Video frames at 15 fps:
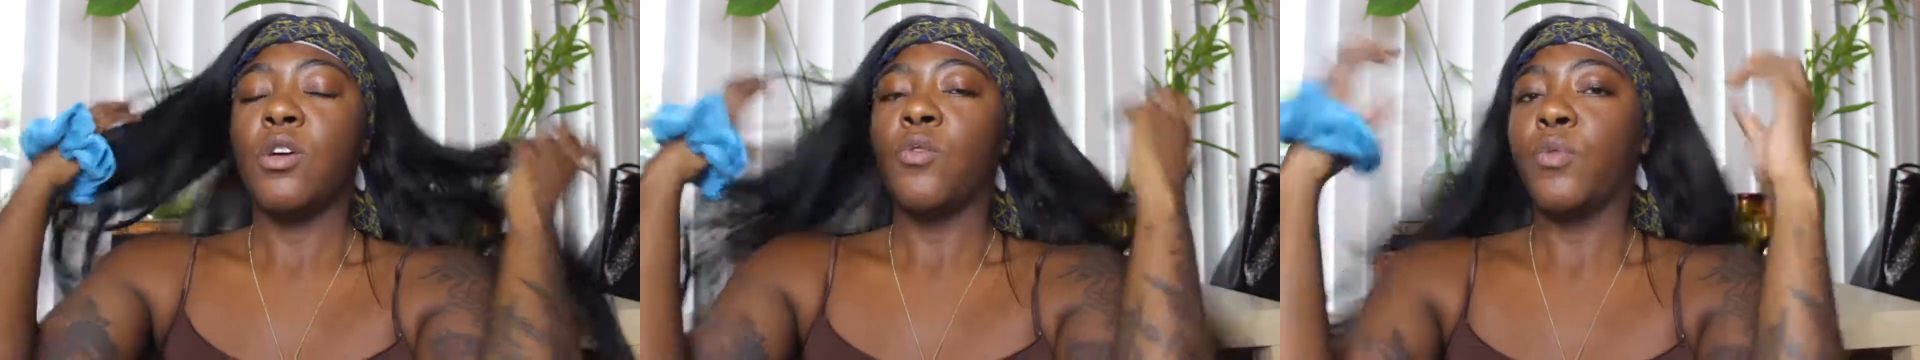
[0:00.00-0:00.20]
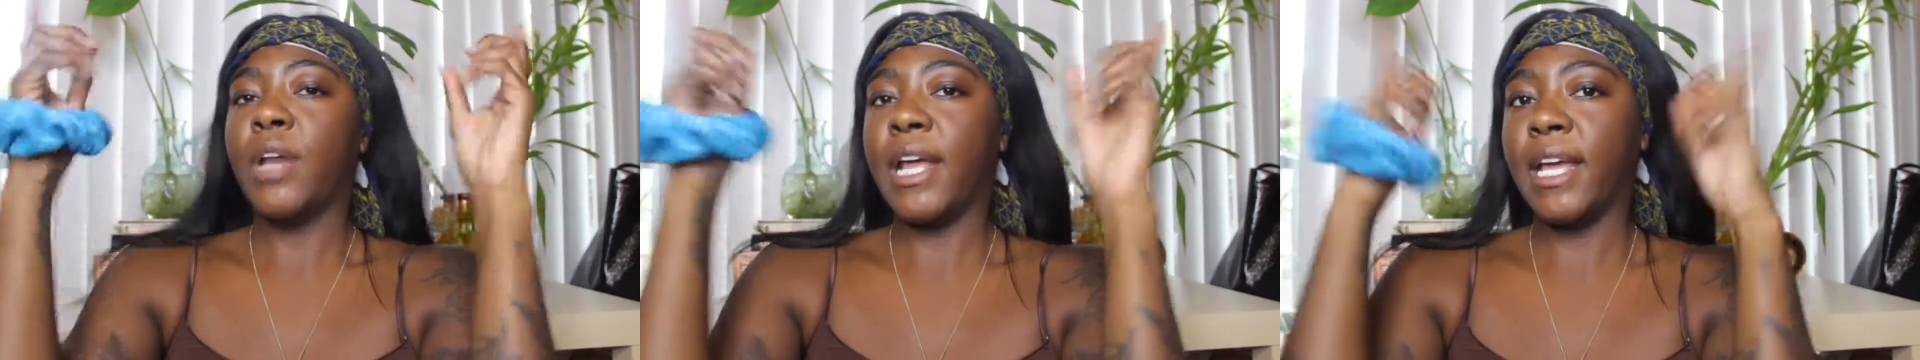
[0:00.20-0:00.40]

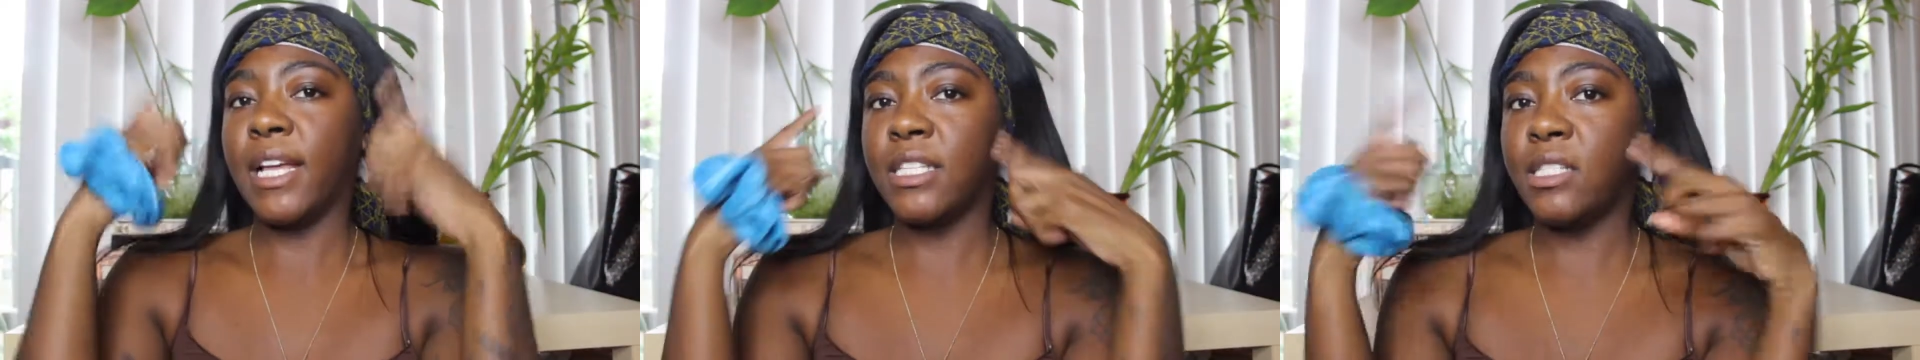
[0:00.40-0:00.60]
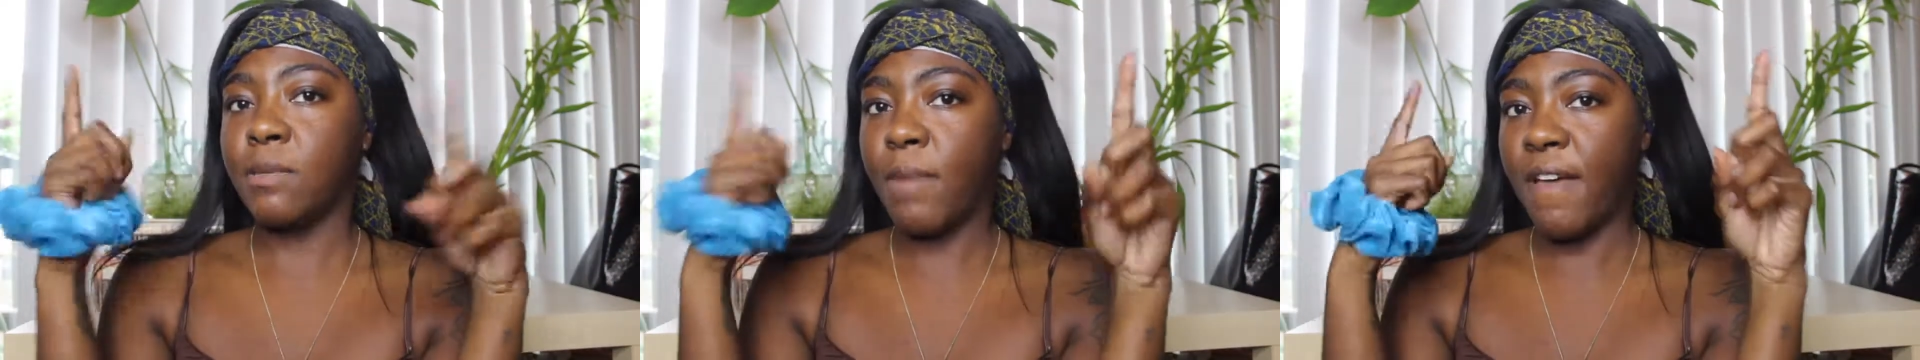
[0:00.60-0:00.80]
When I
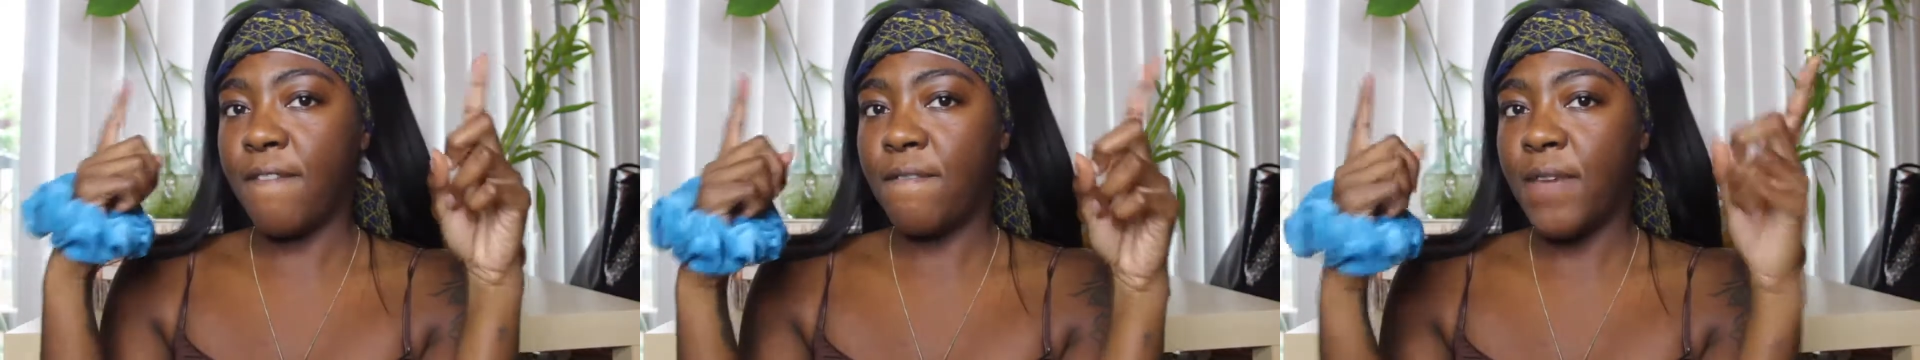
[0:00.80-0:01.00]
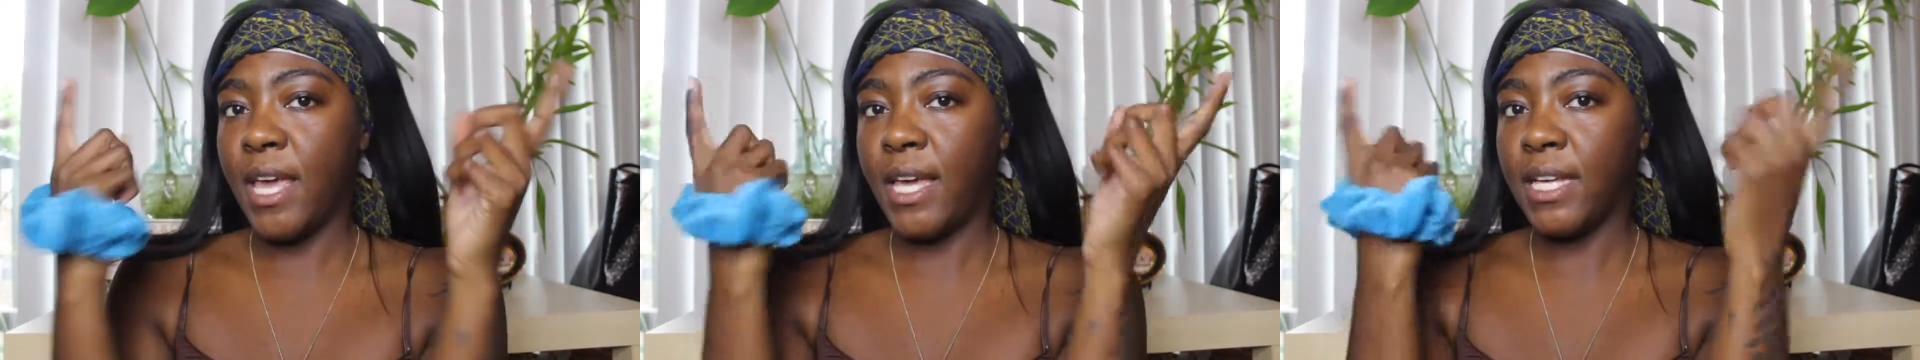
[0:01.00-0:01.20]
get to my
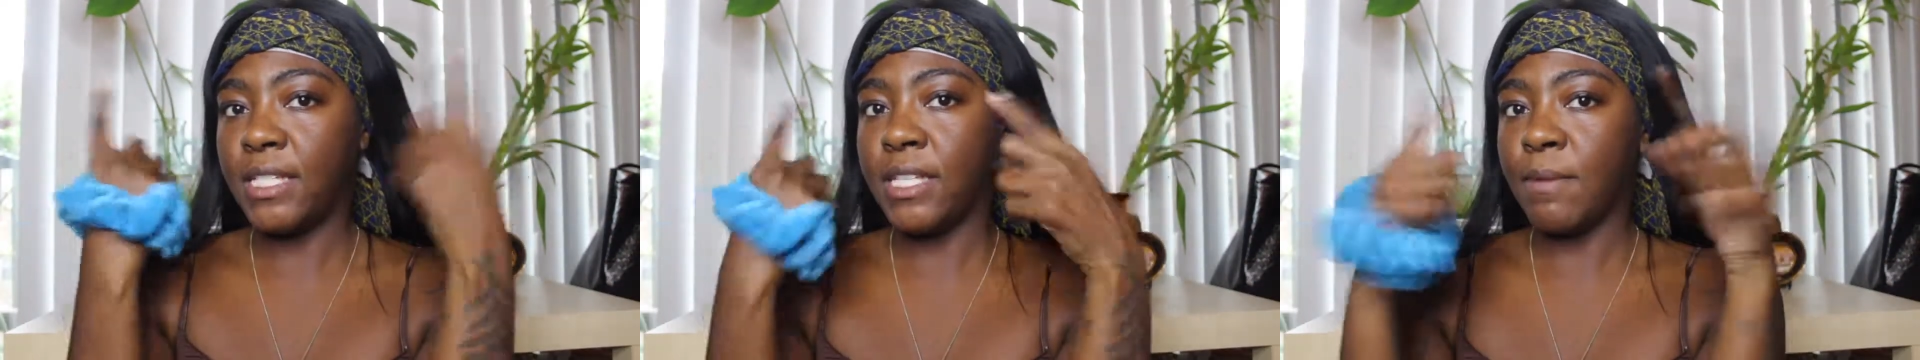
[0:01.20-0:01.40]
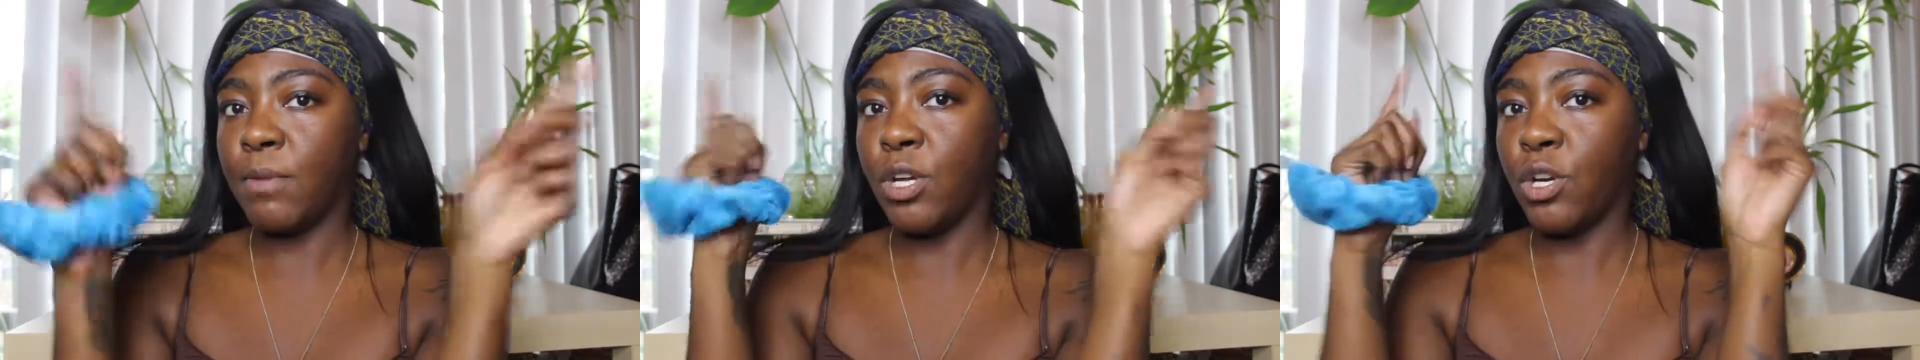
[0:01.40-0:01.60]

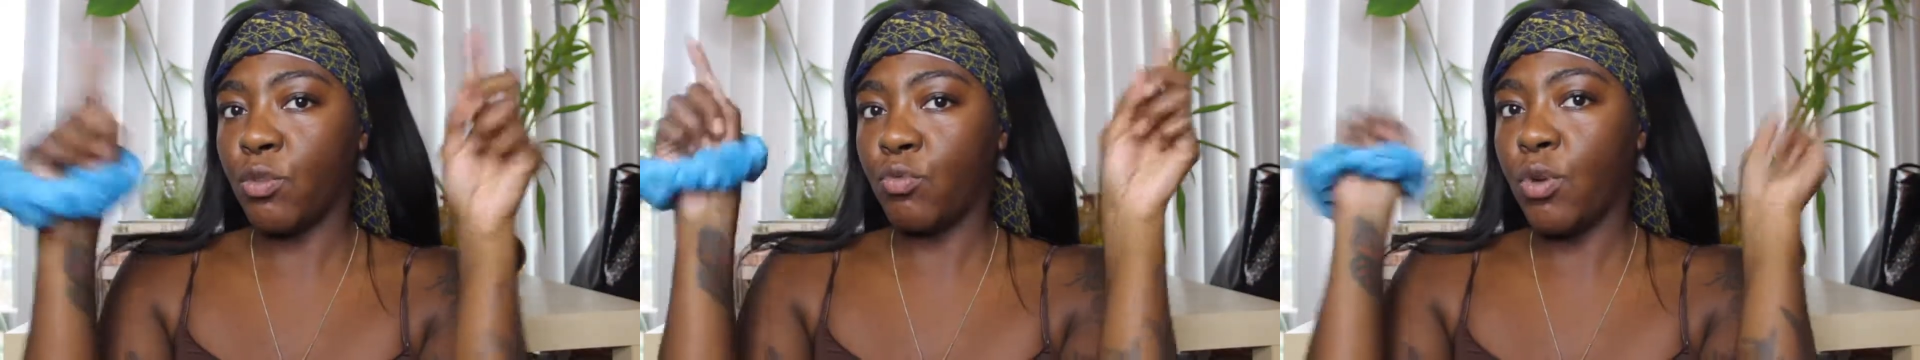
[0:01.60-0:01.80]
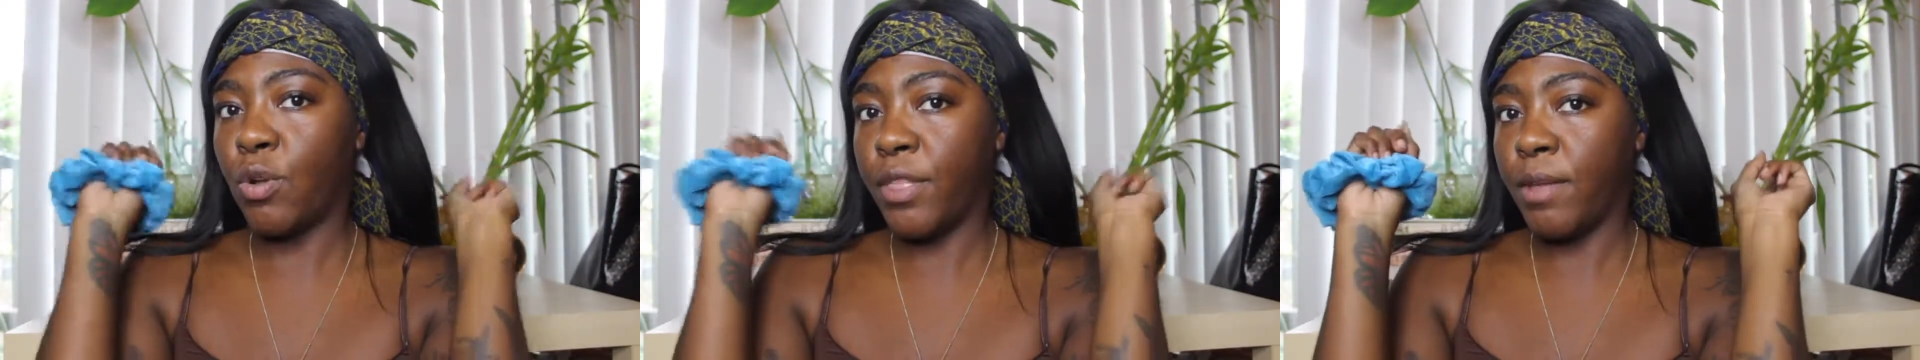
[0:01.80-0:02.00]
face, I'm gonna
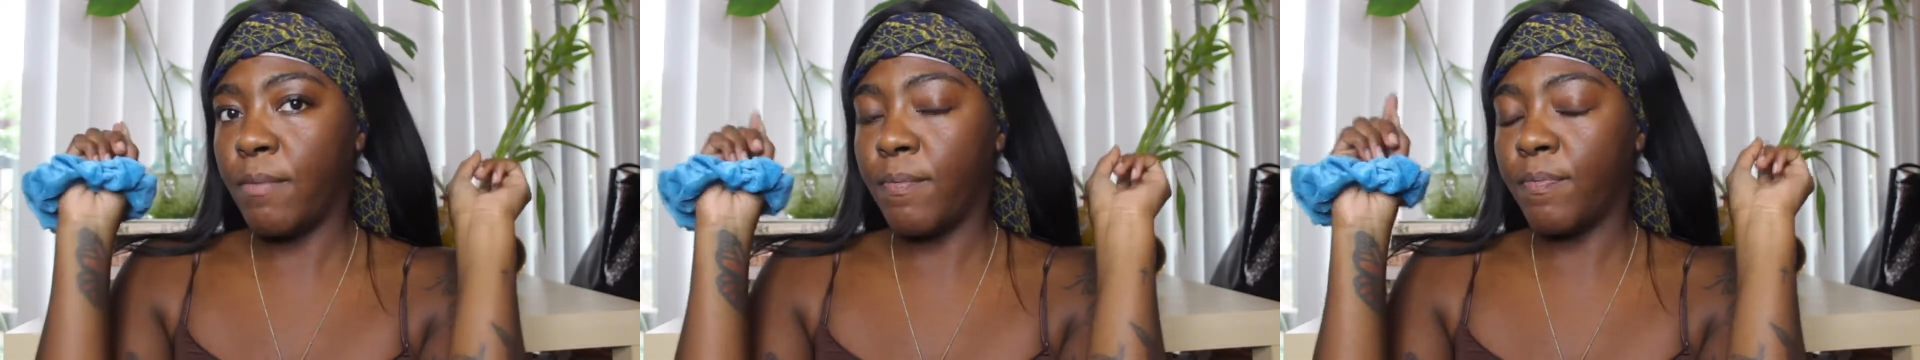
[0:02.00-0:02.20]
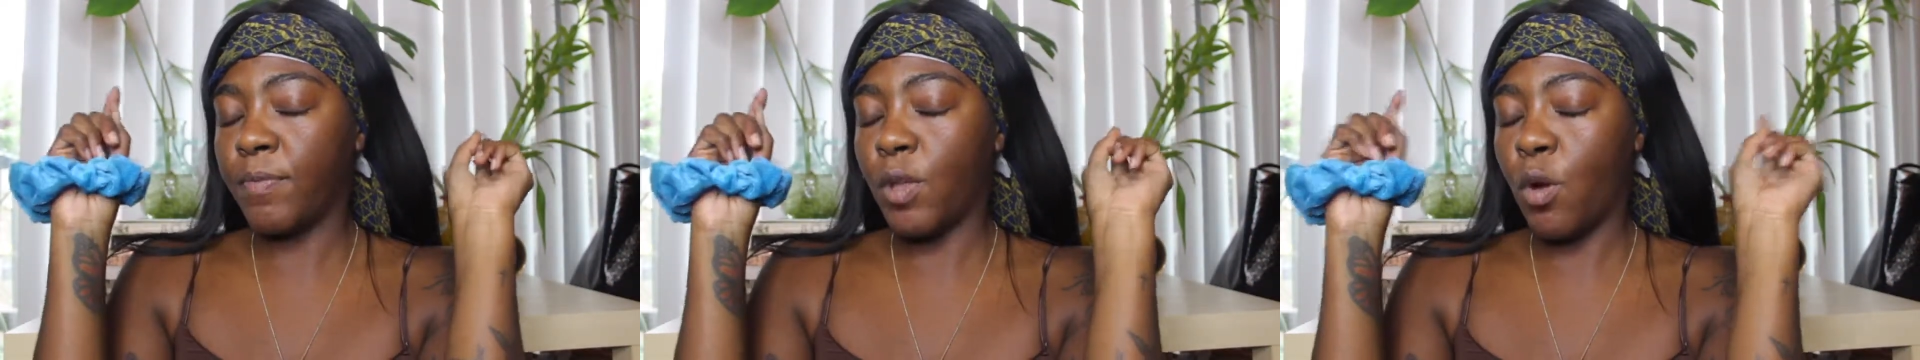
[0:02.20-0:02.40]
roll
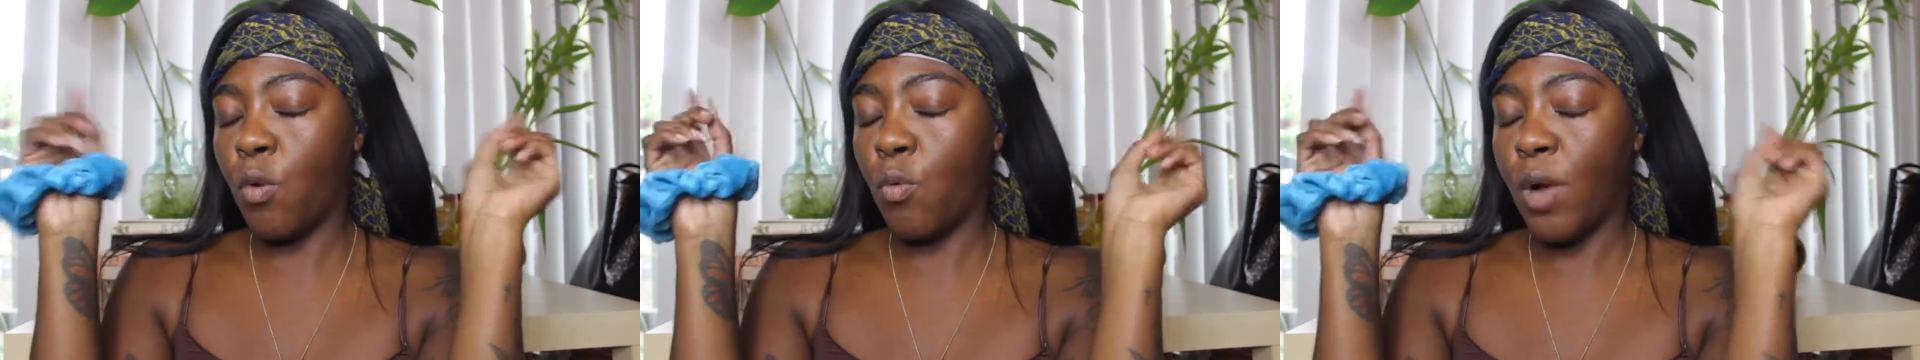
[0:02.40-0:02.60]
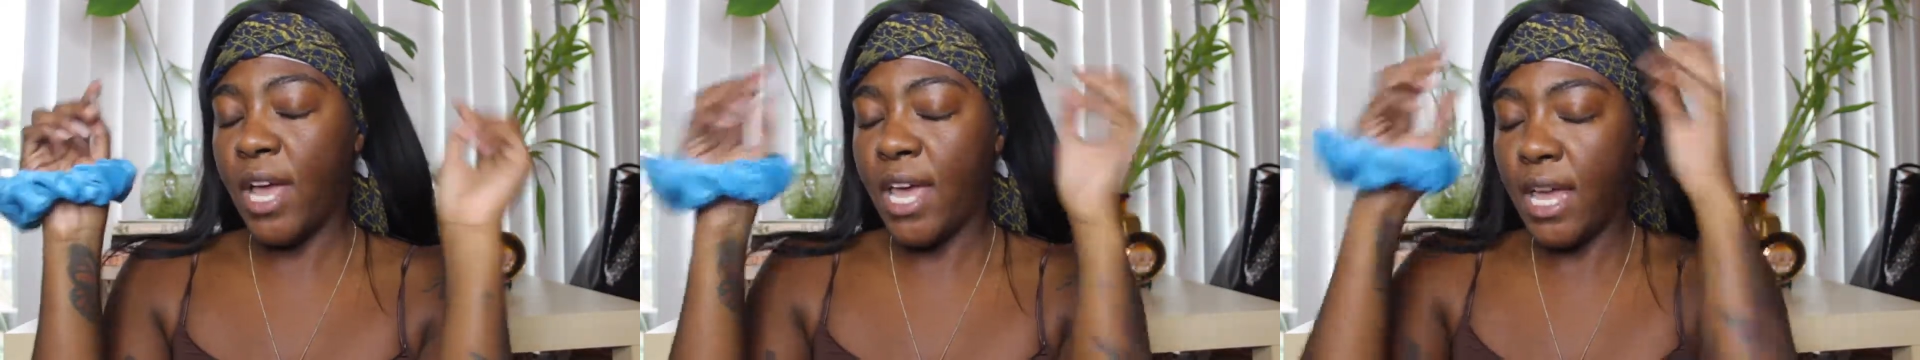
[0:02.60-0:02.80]
them
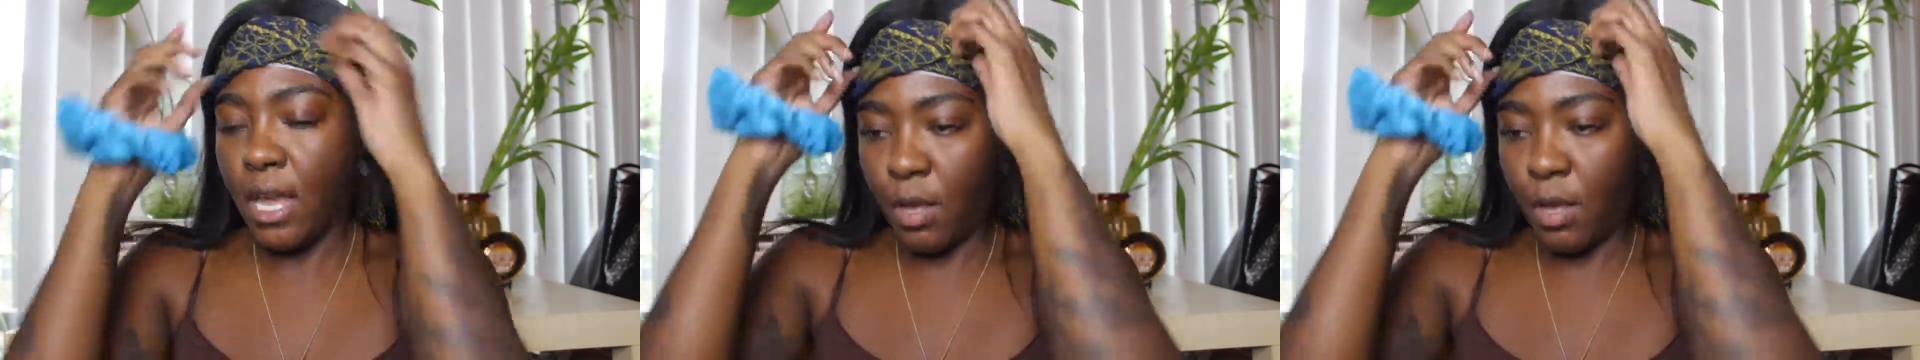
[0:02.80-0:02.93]
away.